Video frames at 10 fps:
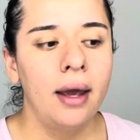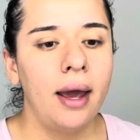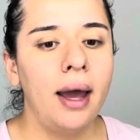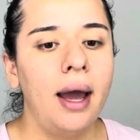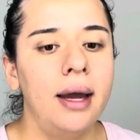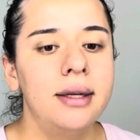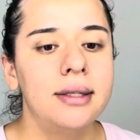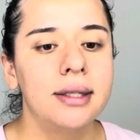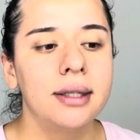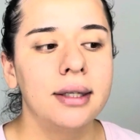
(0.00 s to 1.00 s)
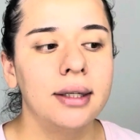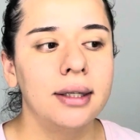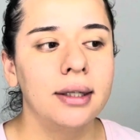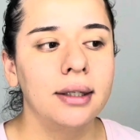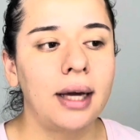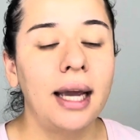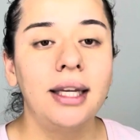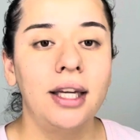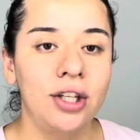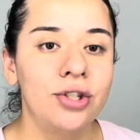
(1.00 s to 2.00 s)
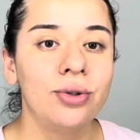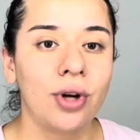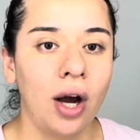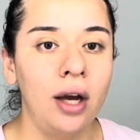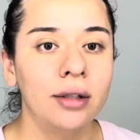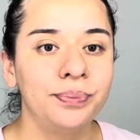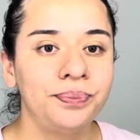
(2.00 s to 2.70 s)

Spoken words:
And I kid you not,